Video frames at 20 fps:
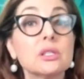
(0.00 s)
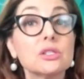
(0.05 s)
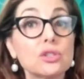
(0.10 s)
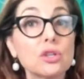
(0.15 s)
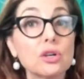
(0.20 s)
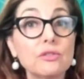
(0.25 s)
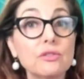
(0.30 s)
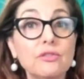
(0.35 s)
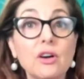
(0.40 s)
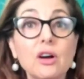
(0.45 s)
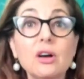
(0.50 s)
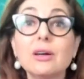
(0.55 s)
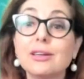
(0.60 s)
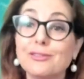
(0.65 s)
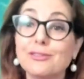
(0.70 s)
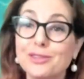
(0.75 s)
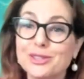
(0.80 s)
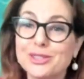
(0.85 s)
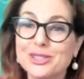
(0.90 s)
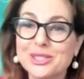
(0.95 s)
So far,
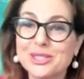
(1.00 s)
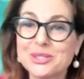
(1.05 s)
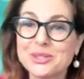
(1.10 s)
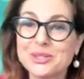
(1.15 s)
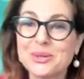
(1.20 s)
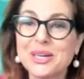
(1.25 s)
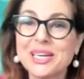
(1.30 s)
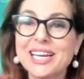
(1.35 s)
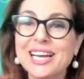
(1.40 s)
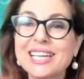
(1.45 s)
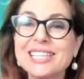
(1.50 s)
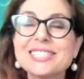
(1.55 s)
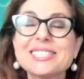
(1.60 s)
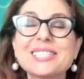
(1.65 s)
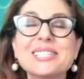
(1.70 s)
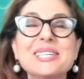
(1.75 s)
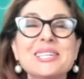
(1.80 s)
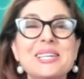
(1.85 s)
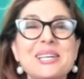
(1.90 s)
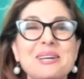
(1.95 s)
if you're just joining us,
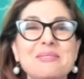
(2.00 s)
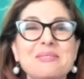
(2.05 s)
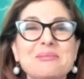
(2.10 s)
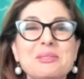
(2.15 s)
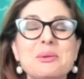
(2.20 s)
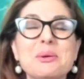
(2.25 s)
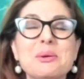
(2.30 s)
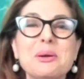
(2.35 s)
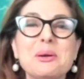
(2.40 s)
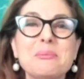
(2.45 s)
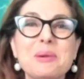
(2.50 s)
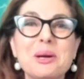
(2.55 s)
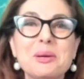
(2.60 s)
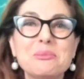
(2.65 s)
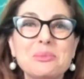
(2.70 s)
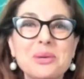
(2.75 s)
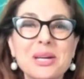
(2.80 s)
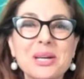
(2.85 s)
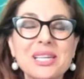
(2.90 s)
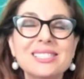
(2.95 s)
I'm talking
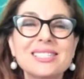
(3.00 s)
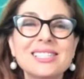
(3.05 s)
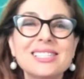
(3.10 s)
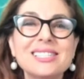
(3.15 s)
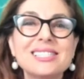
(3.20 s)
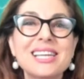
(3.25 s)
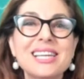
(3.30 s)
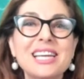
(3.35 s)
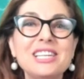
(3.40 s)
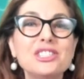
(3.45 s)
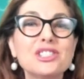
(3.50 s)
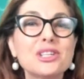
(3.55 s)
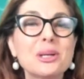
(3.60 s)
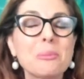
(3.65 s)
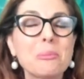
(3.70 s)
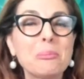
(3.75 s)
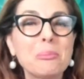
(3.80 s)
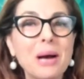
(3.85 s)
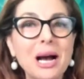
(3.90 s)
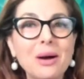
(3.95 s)
about
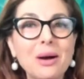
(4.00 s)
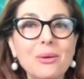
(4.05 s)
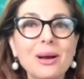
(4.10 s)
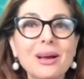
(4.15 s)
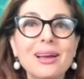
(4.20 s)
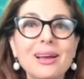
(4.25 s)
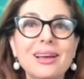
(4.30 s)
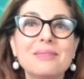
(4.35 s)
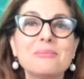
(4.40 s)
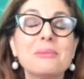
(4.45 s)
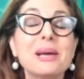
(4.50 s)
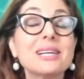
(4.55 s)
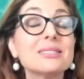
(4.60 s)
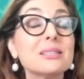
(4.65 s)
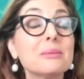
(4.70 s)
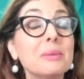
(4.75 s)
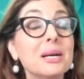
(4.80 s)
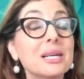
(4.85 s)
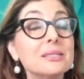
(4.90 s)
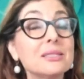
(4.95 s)
presentation power and
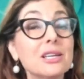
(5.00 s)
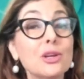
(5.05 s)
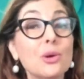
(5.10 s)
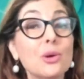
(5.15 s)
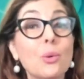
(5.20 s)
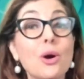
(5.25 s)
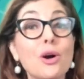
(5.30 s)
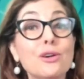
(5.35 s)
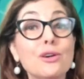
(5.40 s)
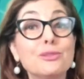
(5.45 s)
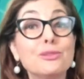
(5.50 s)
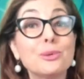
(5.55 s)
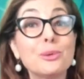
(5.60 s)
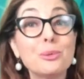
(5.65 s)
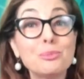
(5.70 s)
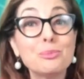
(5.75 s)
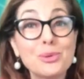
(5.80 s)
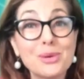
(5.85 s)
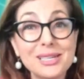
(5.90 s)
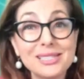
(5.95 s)
maximizing your
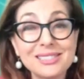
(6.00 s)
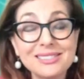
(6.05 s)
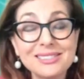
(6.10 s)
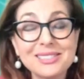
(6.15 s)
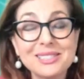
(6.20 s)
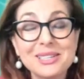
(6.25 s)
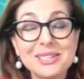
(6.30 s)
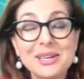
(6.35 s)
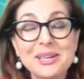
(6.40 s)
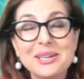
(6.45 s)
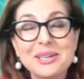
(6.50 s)
overall presence,